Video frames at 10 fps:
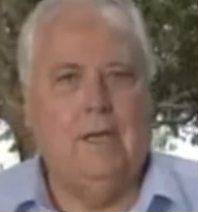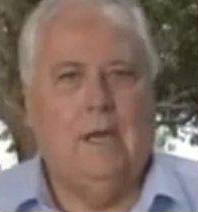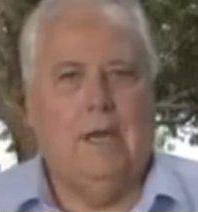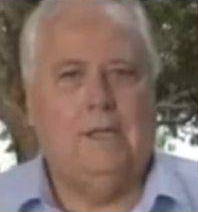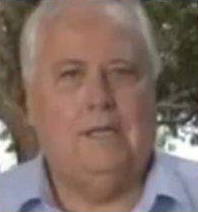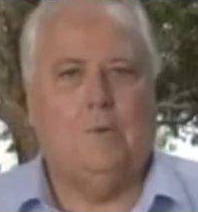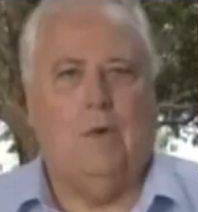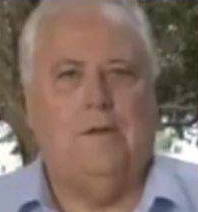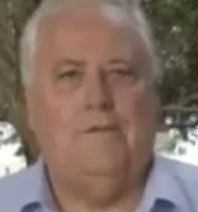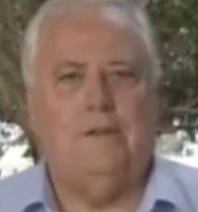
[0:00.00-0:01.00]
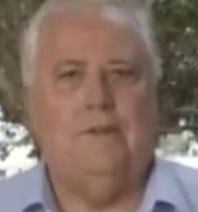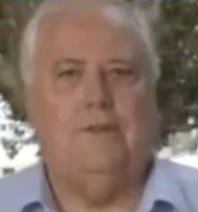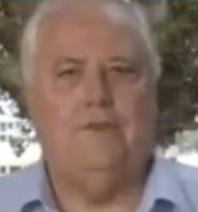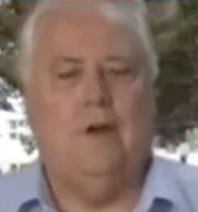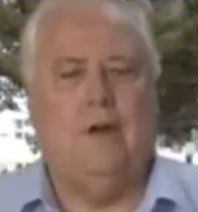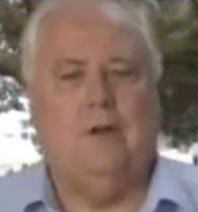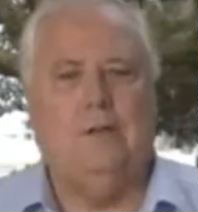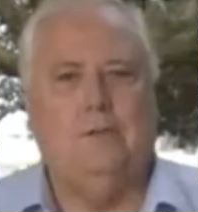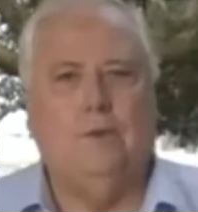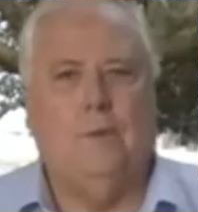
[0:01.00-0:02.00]
That's why I funded the trial
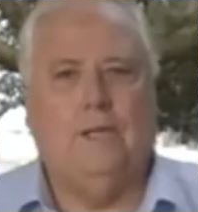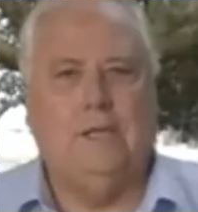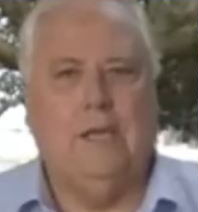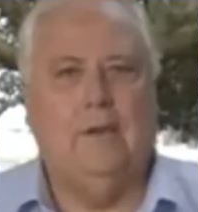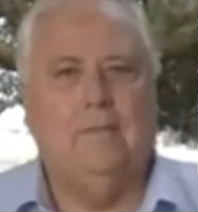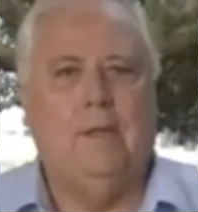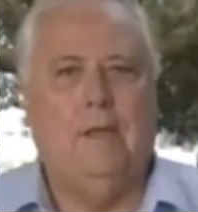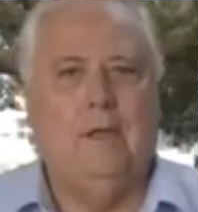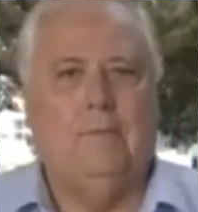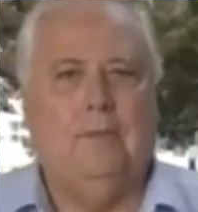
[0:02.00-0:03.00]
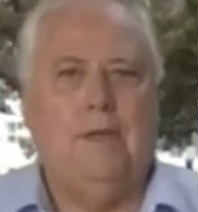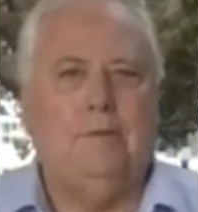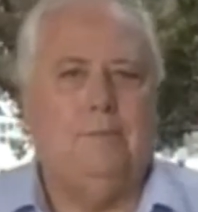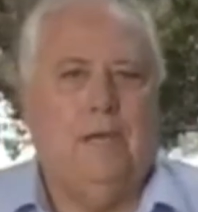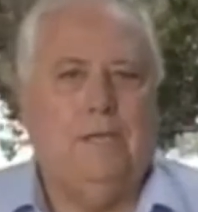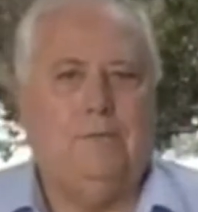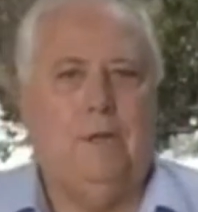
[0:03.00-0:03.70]
2 weeks ago. But that was based